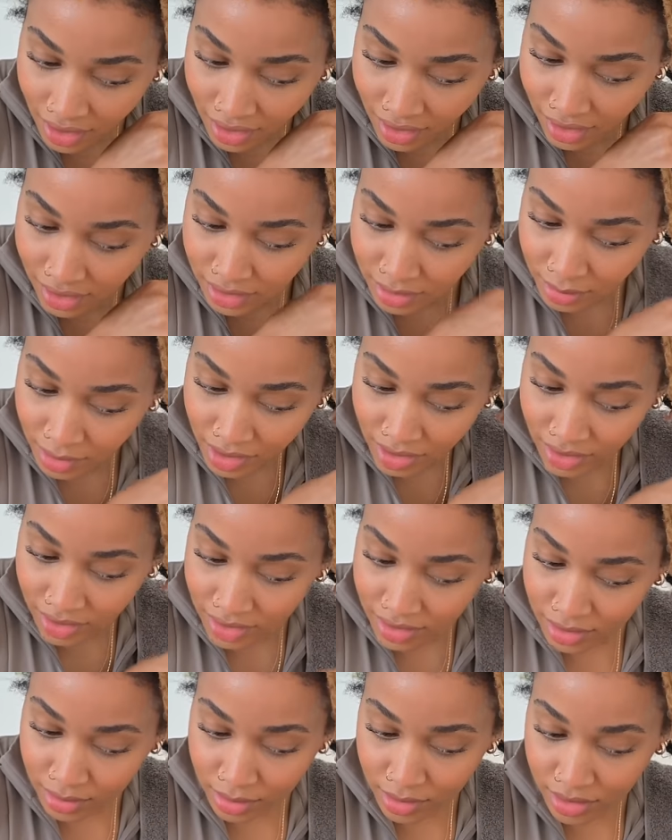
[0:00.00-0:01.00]
asked my
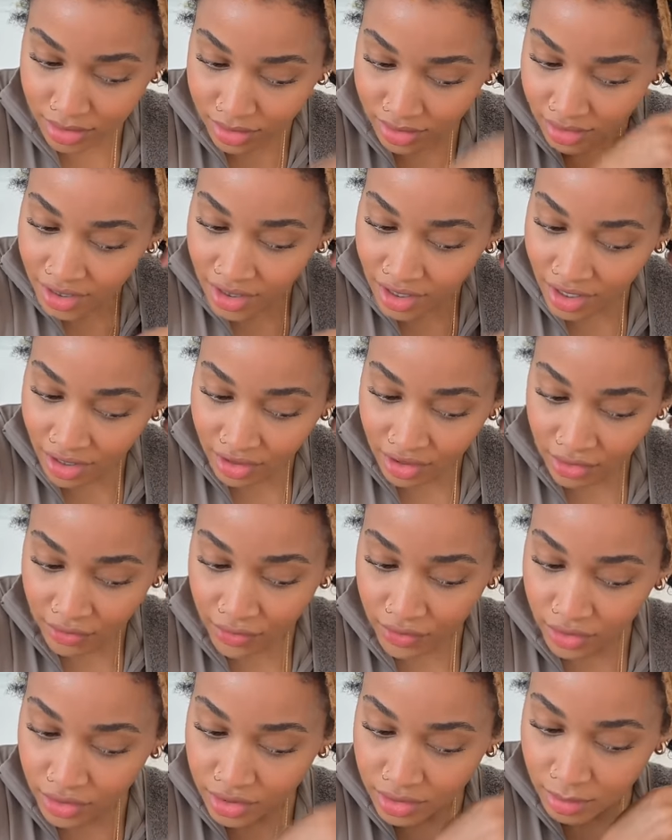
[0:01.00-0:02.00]
husband how he
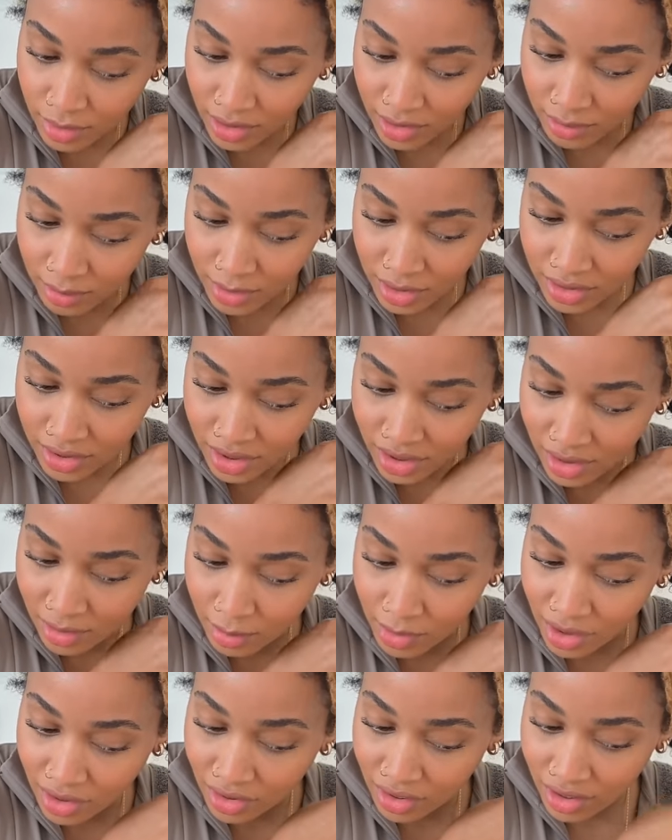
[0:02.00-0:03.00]
feels about me taking
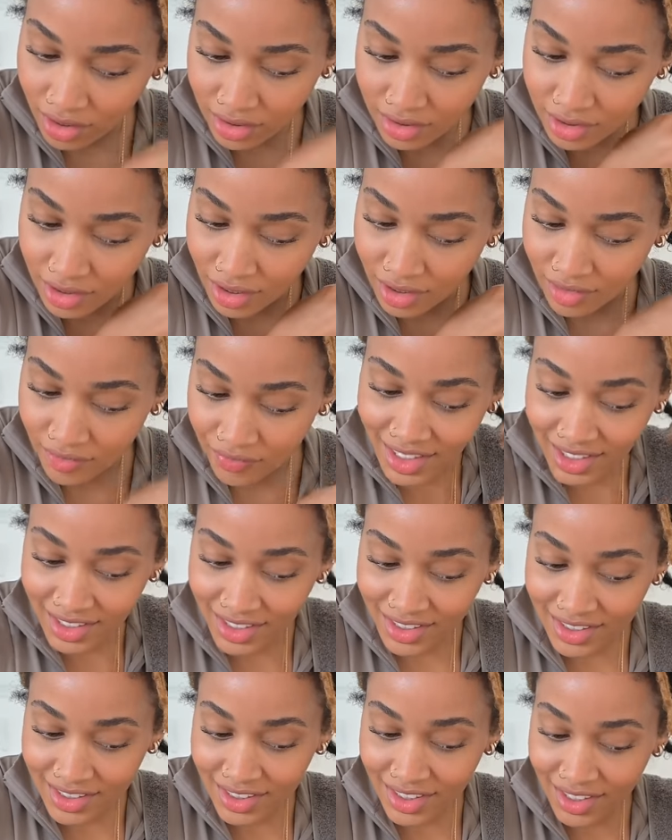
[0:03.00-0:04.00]
my locks out, and
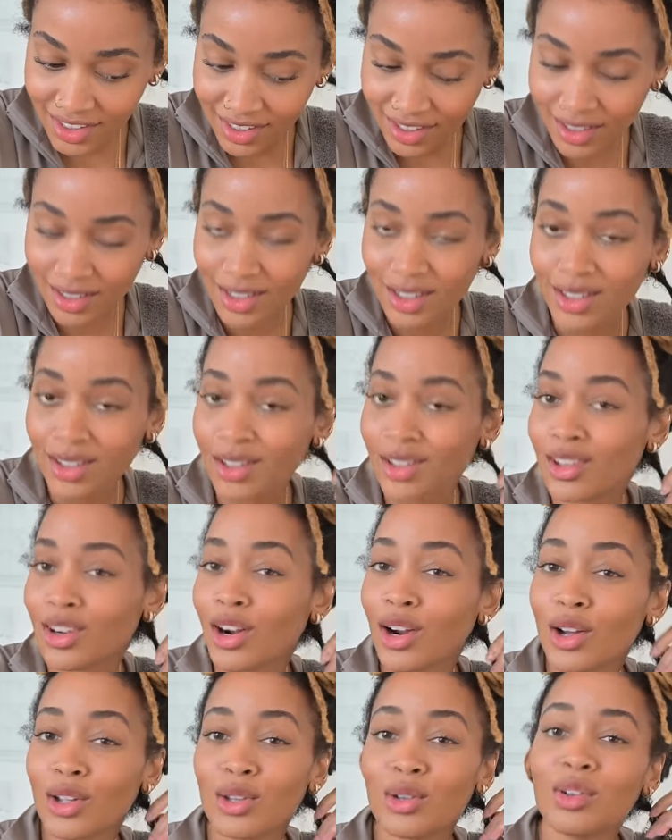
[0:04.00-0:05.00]
he said,
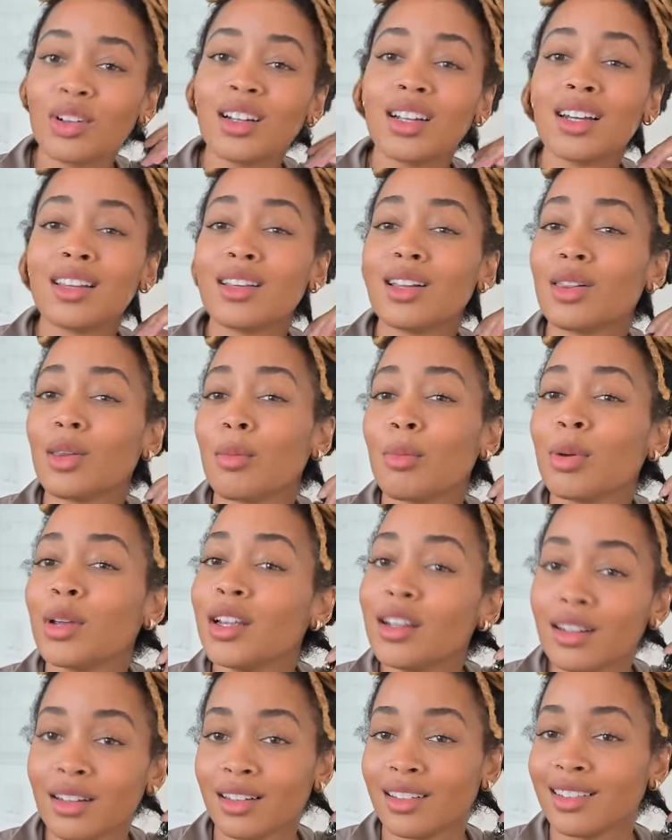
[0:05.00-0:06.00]
girl, you can get the
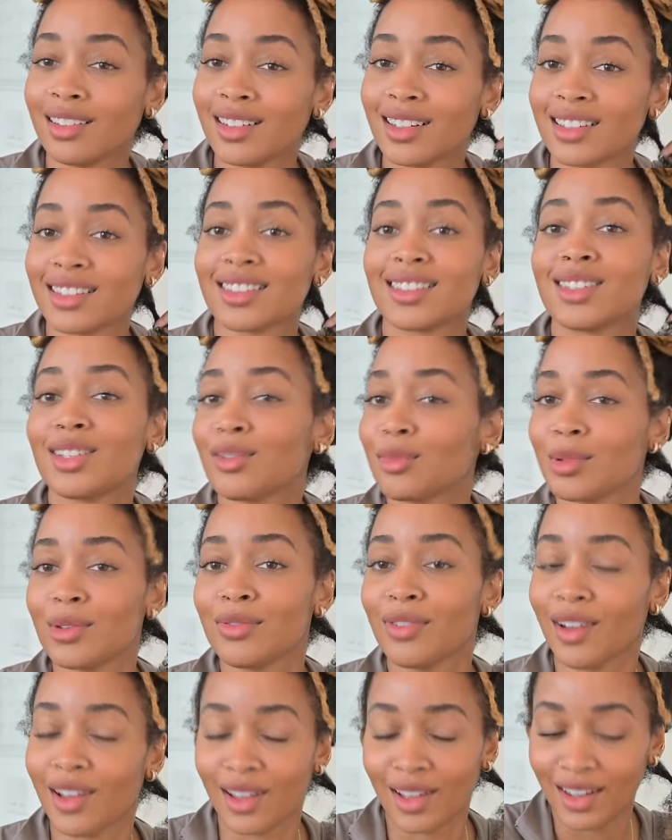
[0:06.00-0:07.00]
Lapita and still be
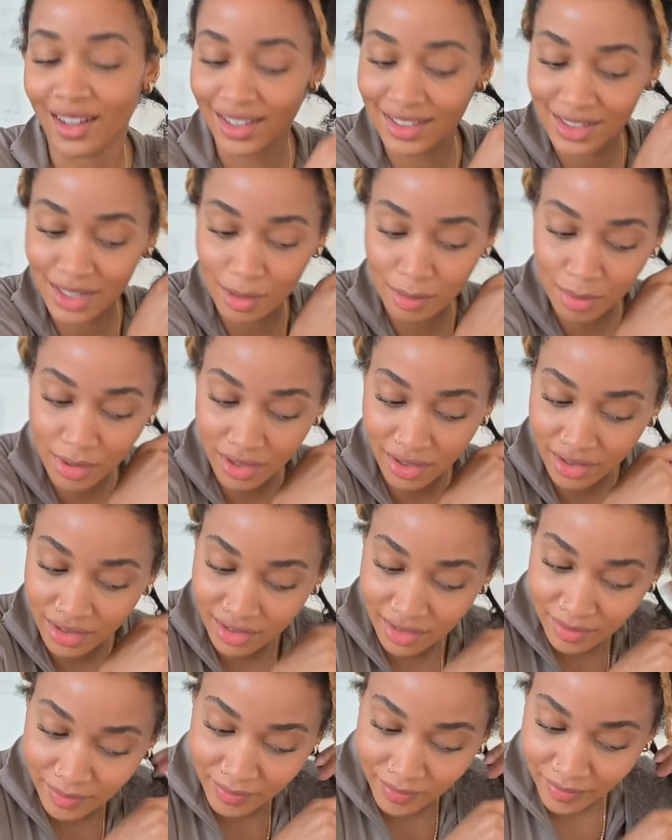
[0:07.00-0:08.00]
fine. I said,
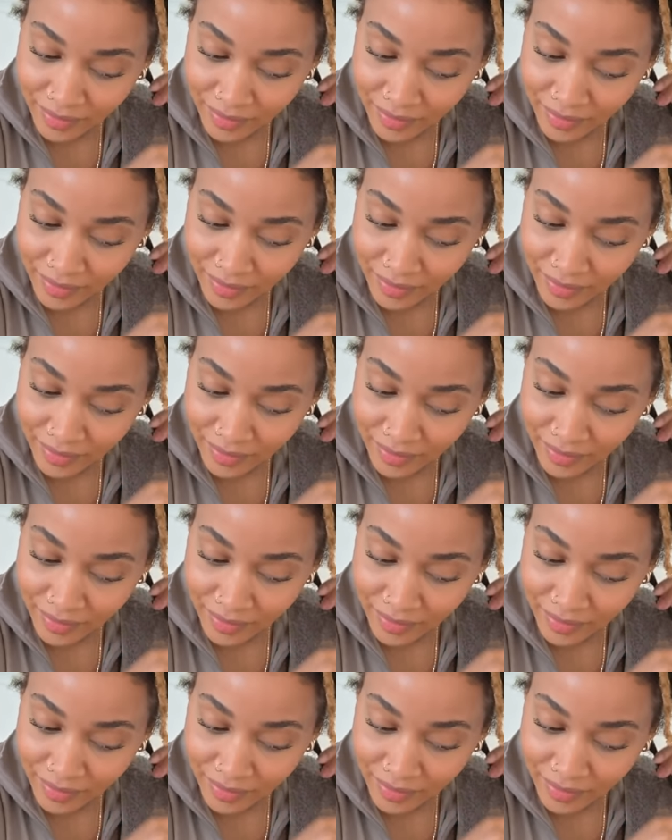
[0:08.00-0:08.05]
period.